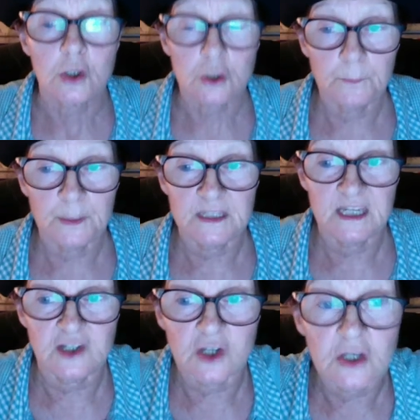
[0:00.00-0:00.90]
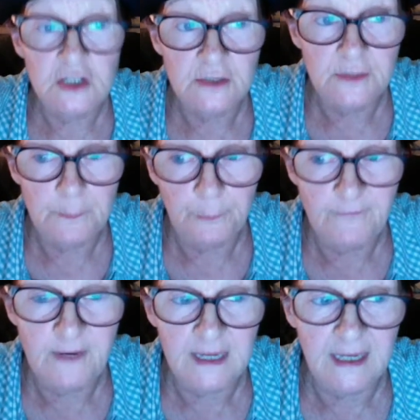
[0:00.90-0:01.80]
to petition to the
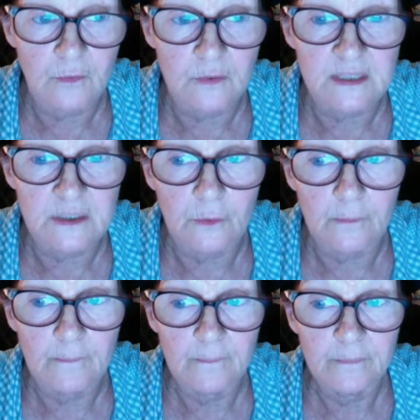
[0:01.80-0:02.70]
Privy Council.